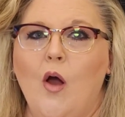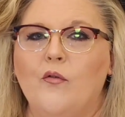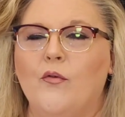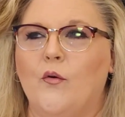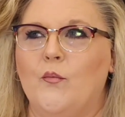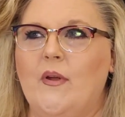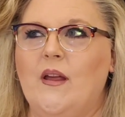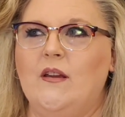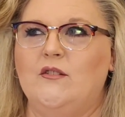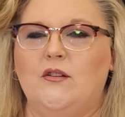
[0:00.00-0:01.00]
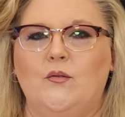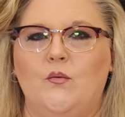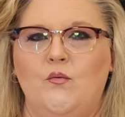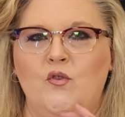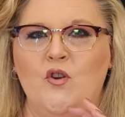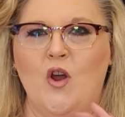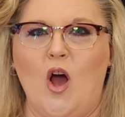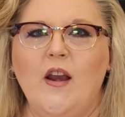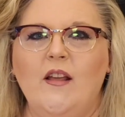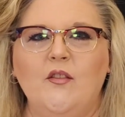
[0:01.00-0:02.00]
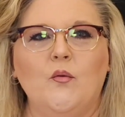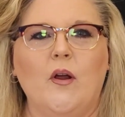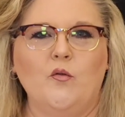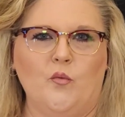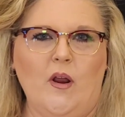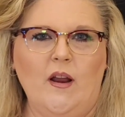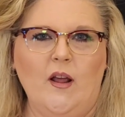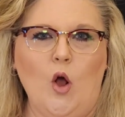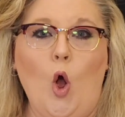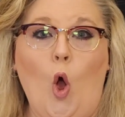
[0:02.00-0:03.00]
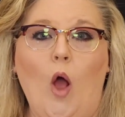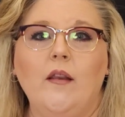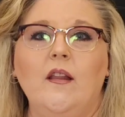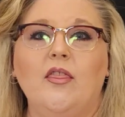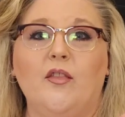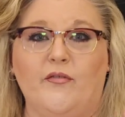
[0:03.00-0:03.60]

for me to not hit the ground running on the